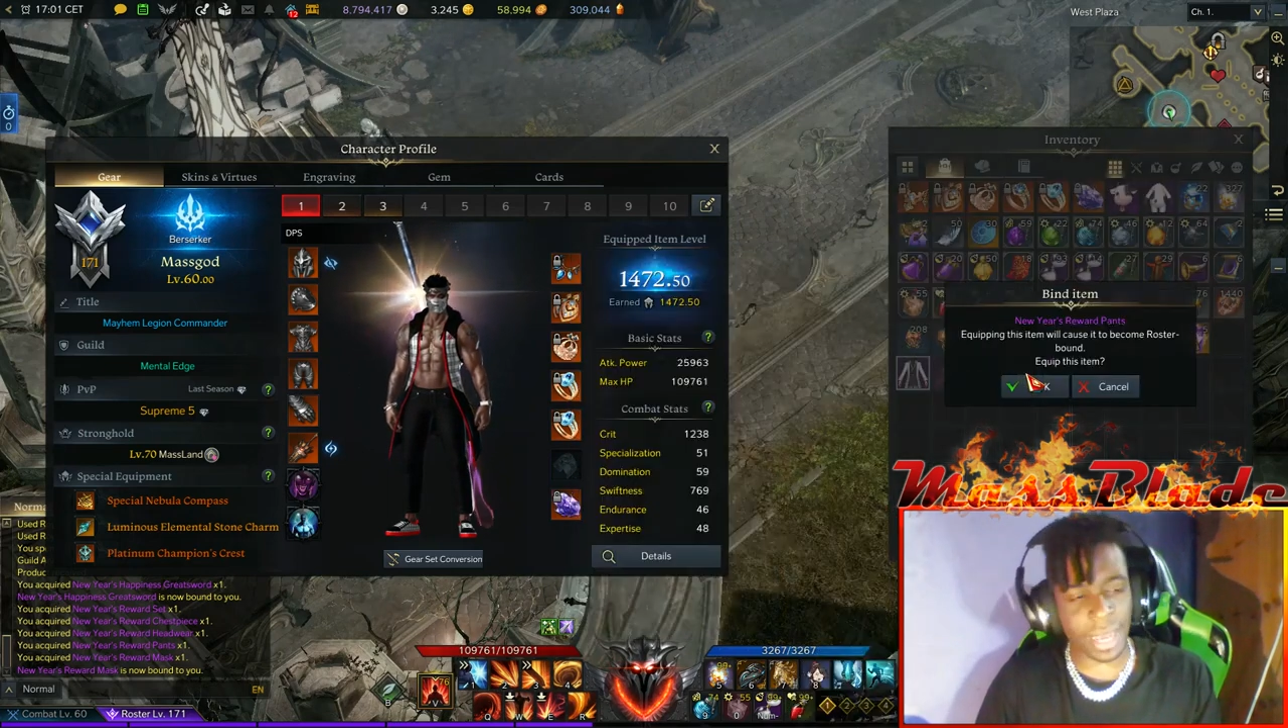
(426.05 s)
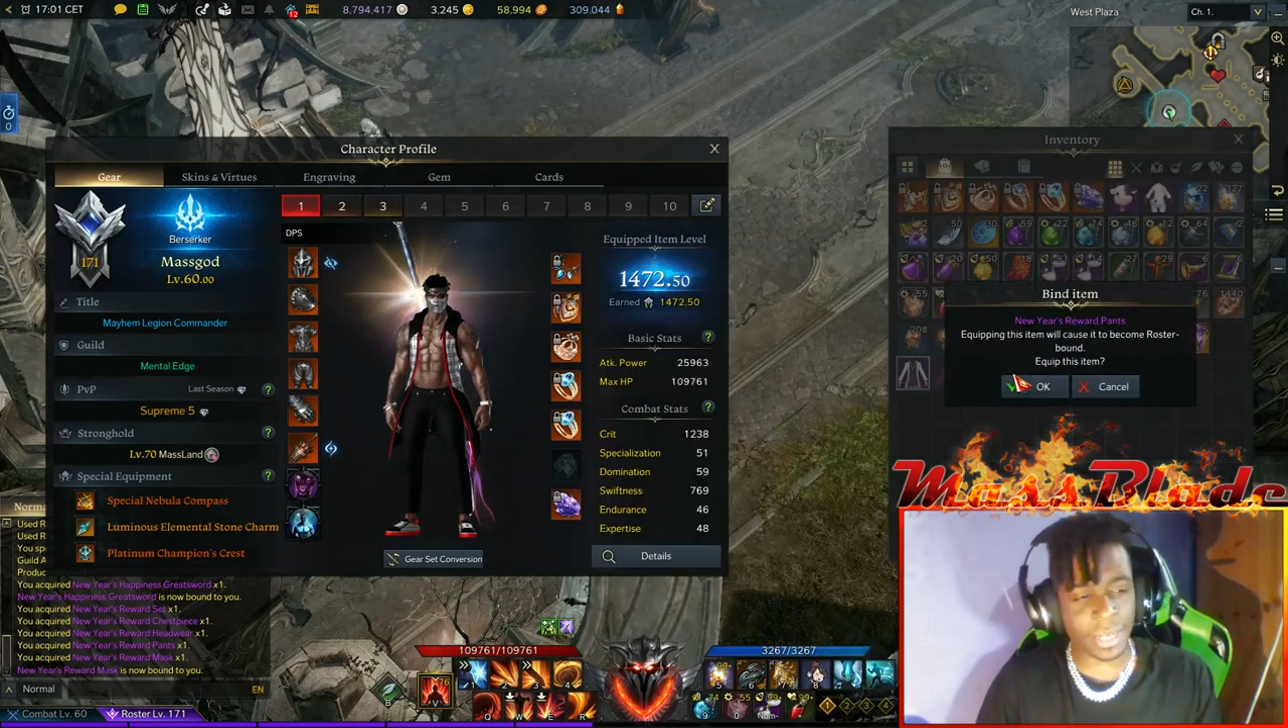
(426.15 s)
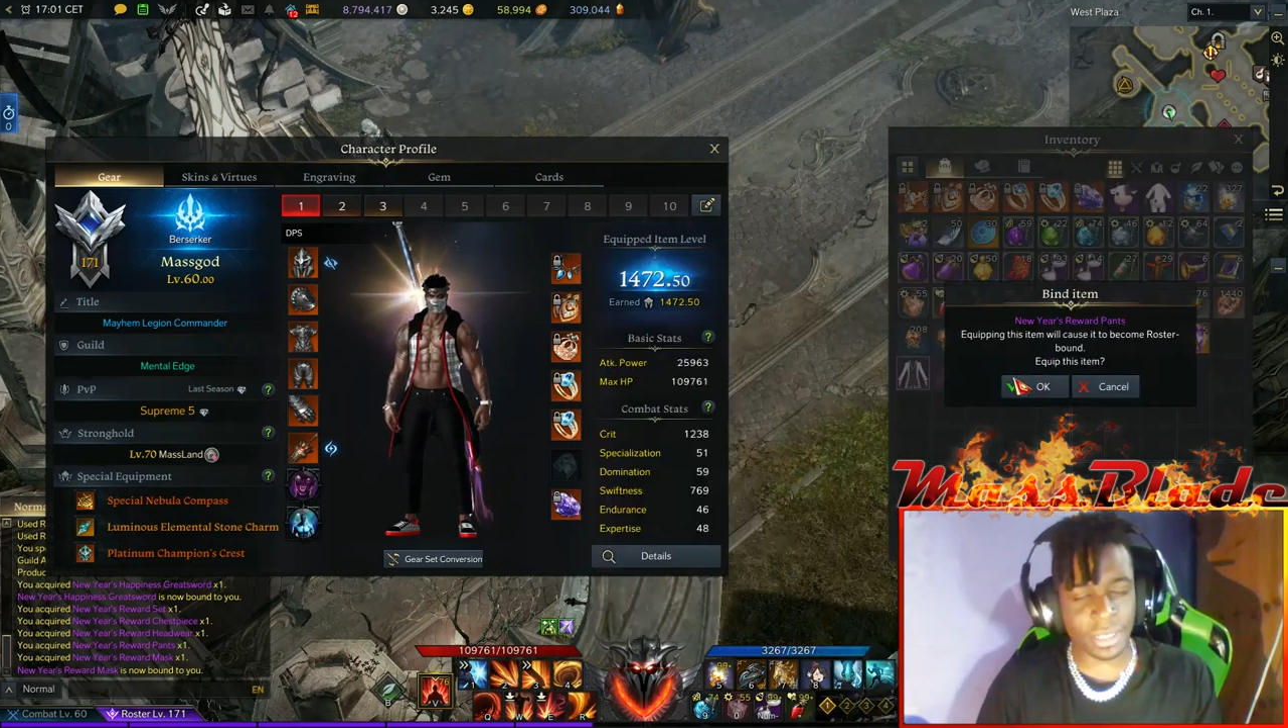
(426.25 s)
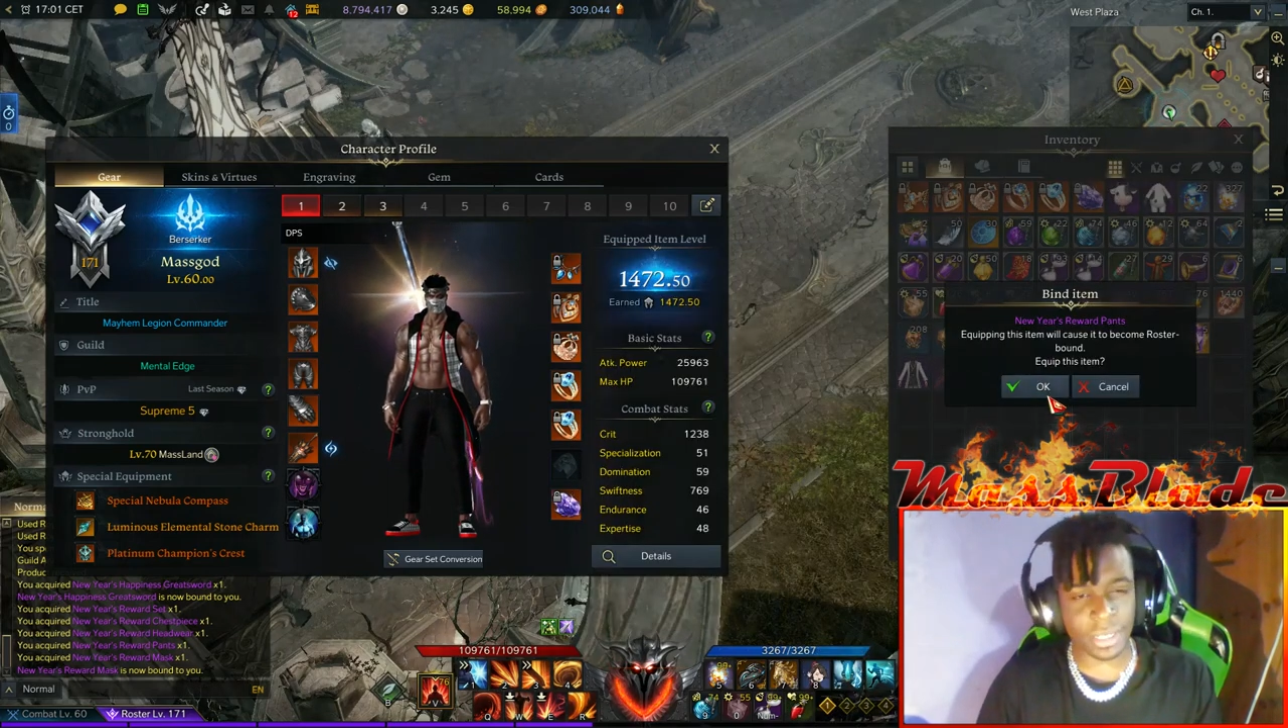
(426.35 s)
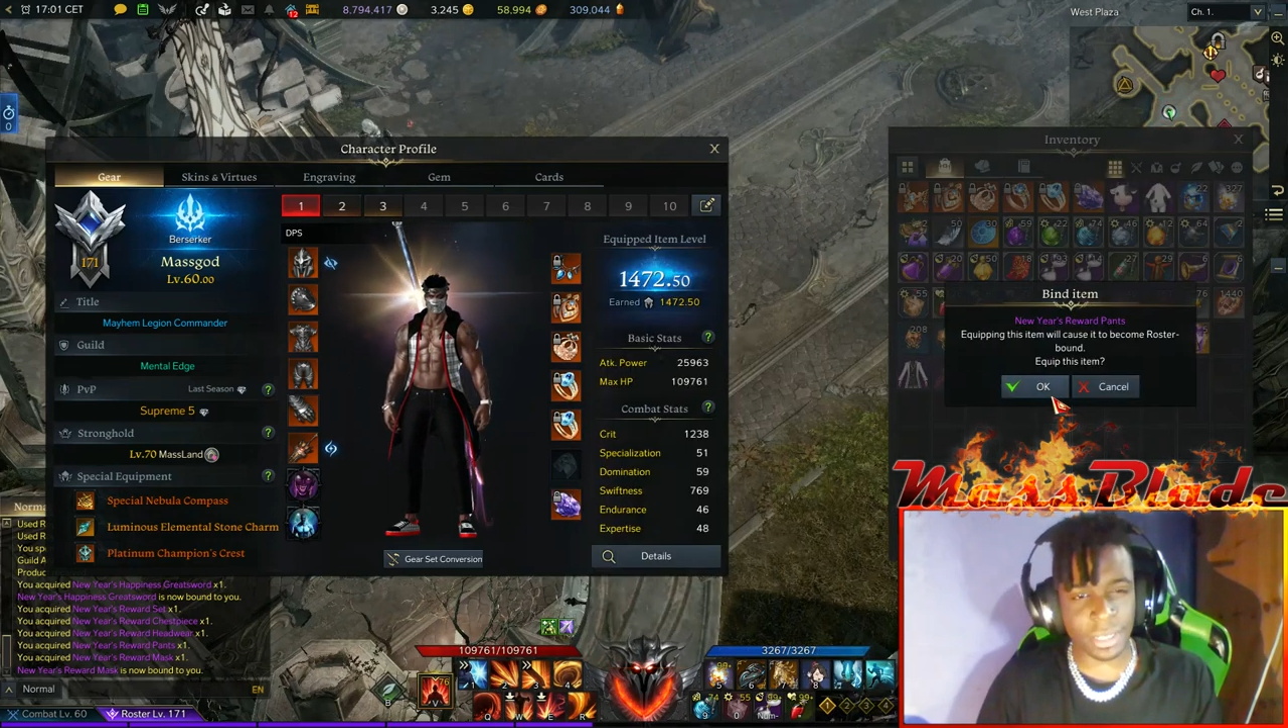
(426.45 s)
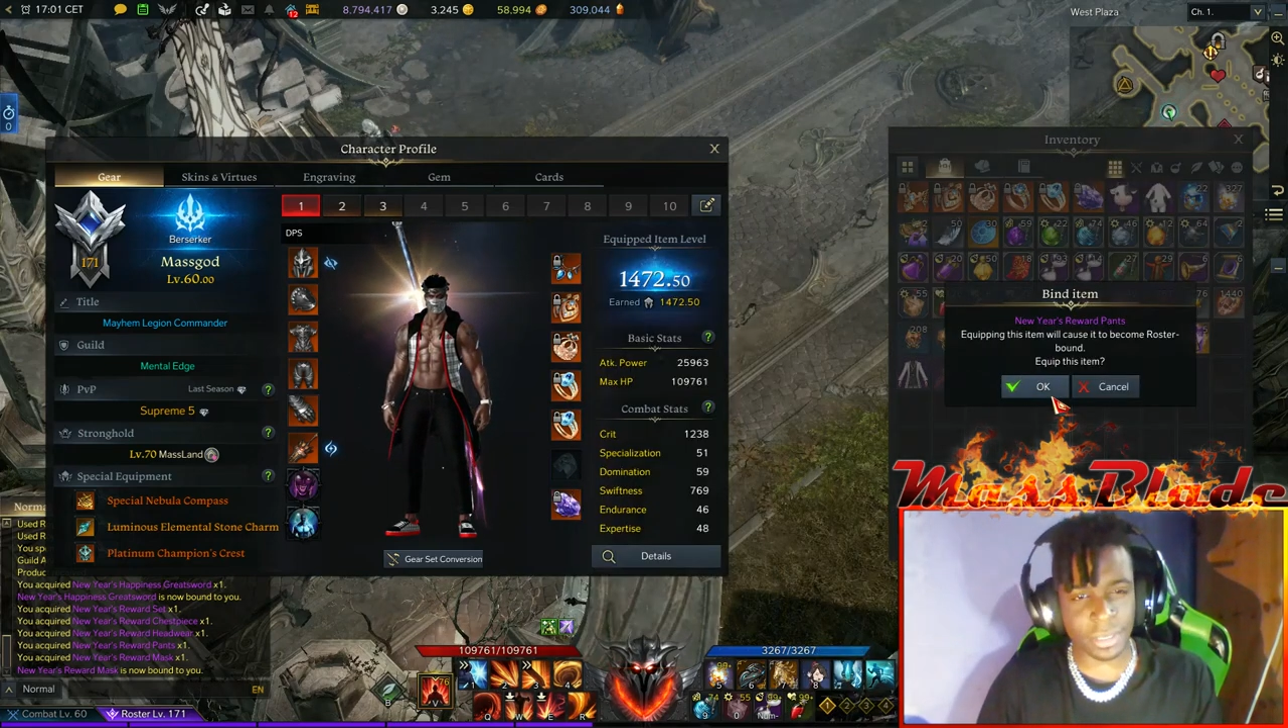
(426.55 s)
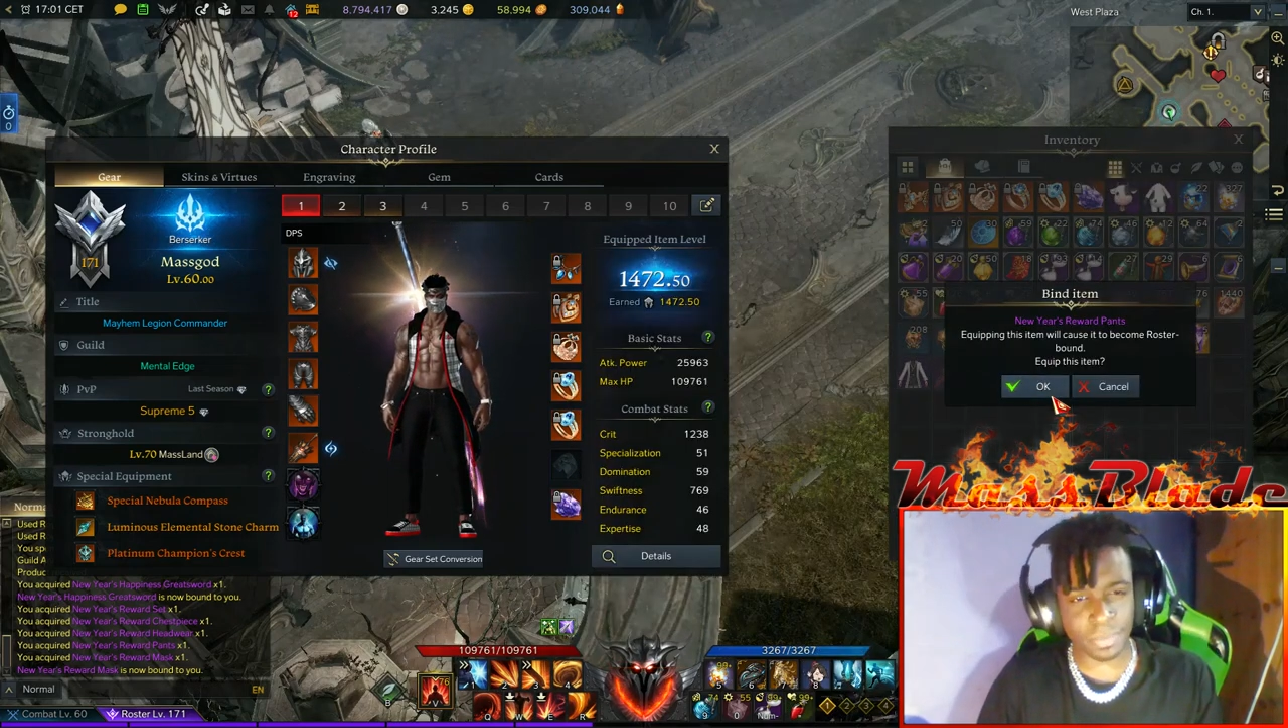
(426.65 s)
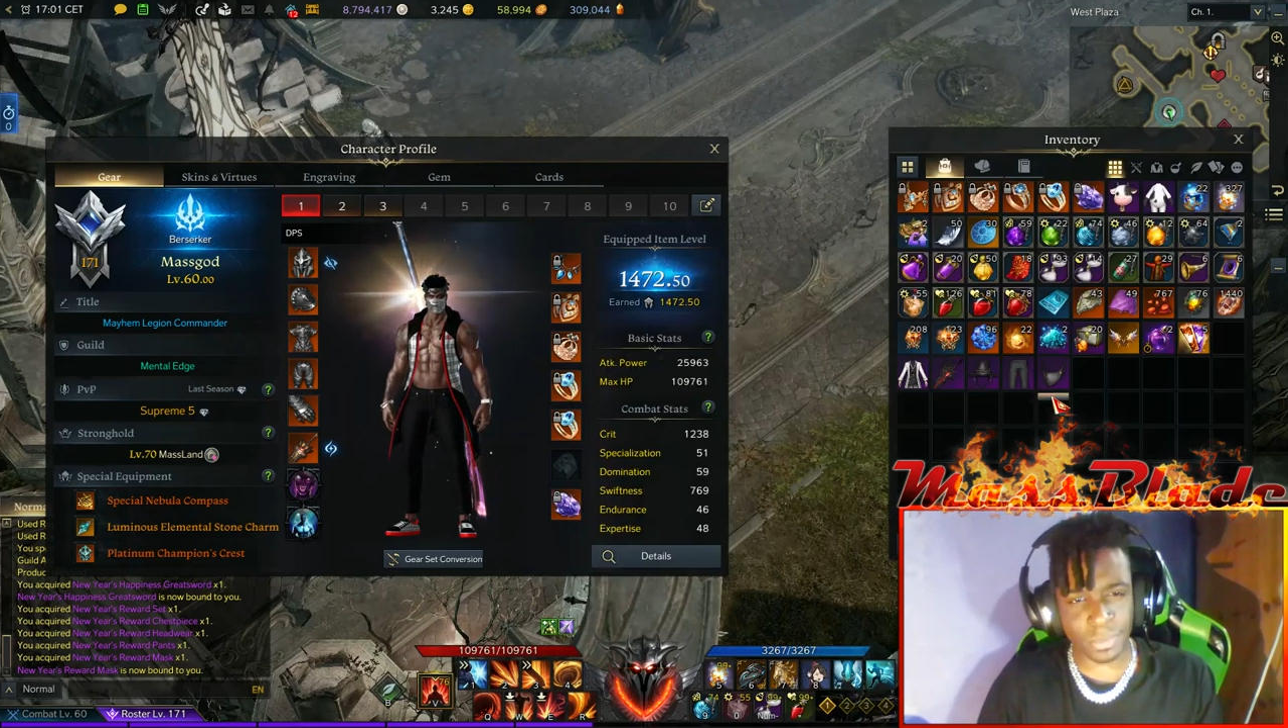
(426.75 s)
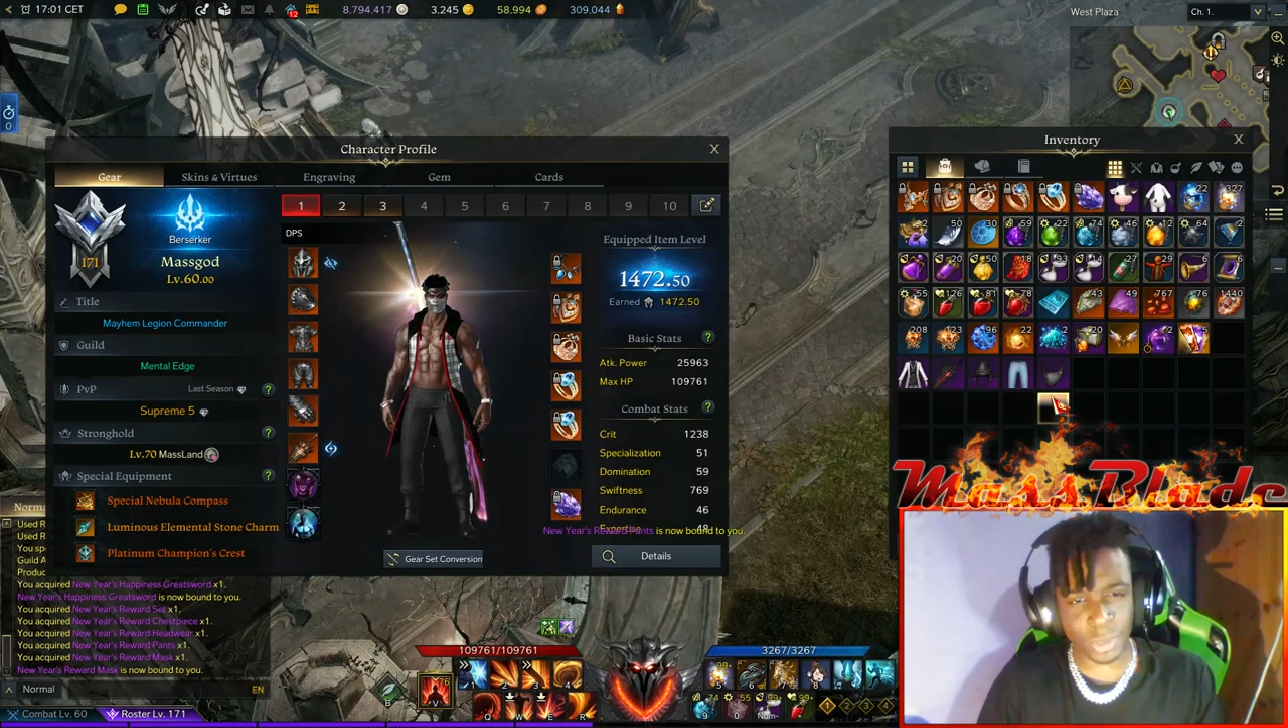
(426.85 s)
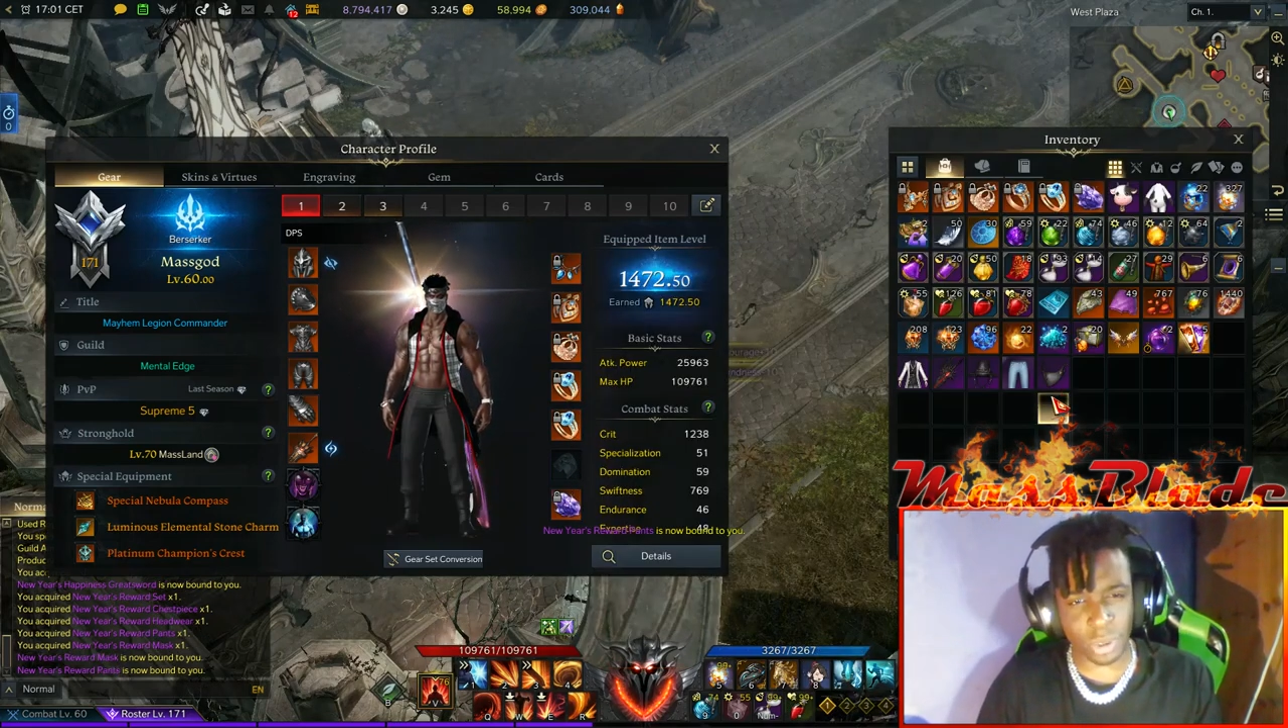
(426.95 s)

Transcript: kind of